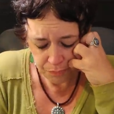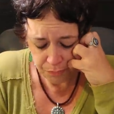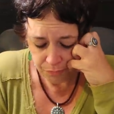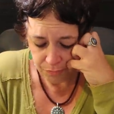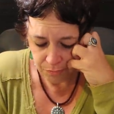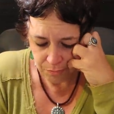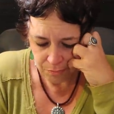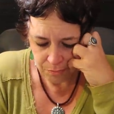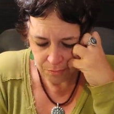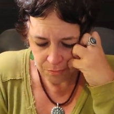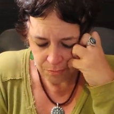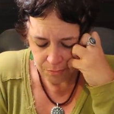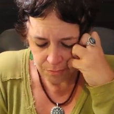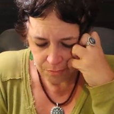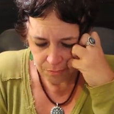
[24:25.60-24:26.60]

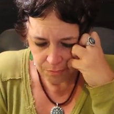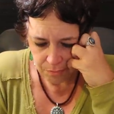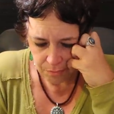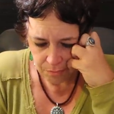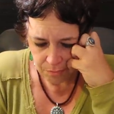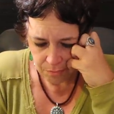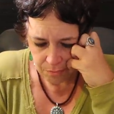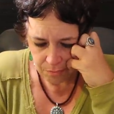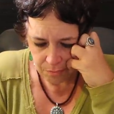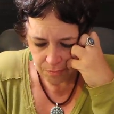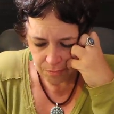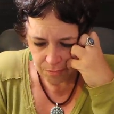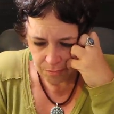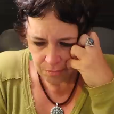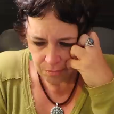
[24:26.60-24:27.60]

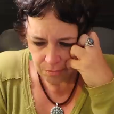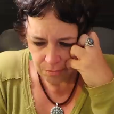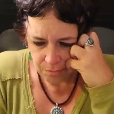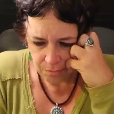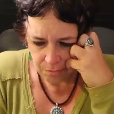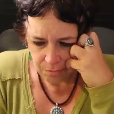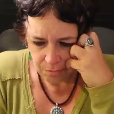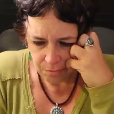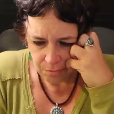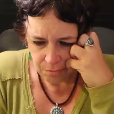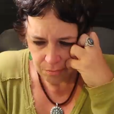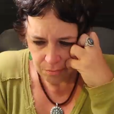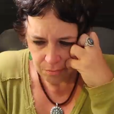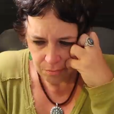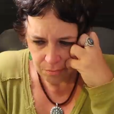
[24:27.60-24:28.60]

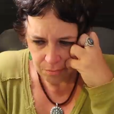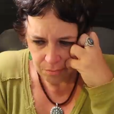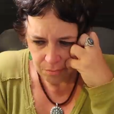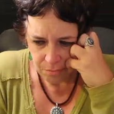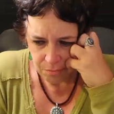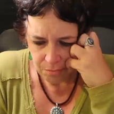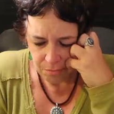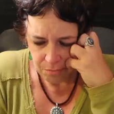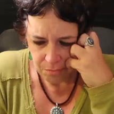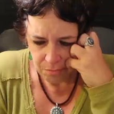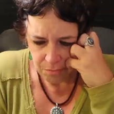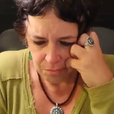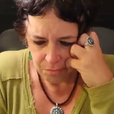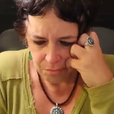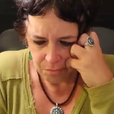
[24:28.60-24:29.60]

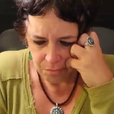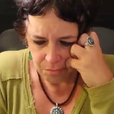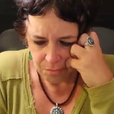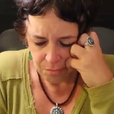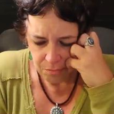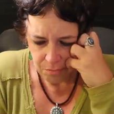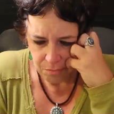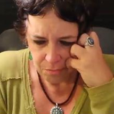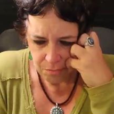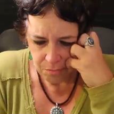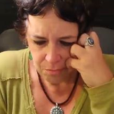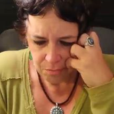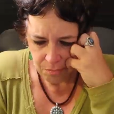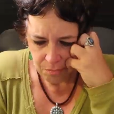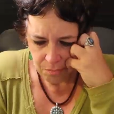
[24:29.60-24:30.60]

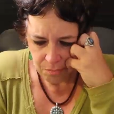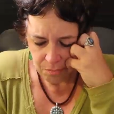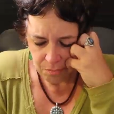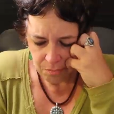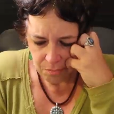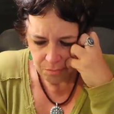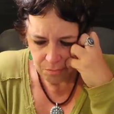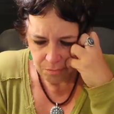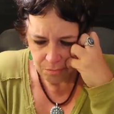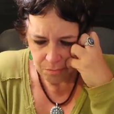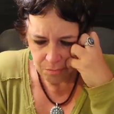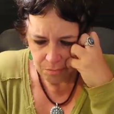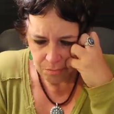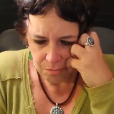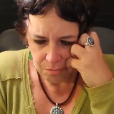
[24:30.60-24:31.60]

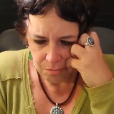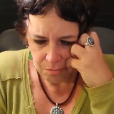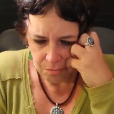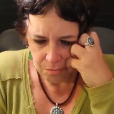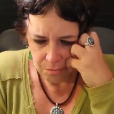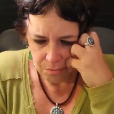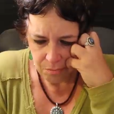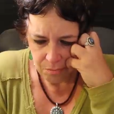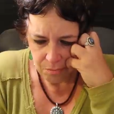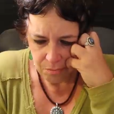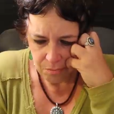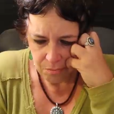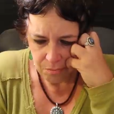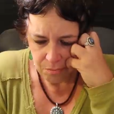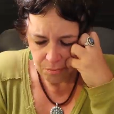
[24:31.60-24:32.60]

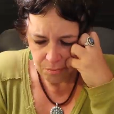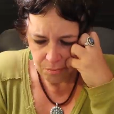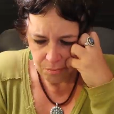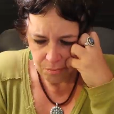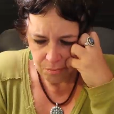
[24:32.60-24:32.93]
(no one is talking)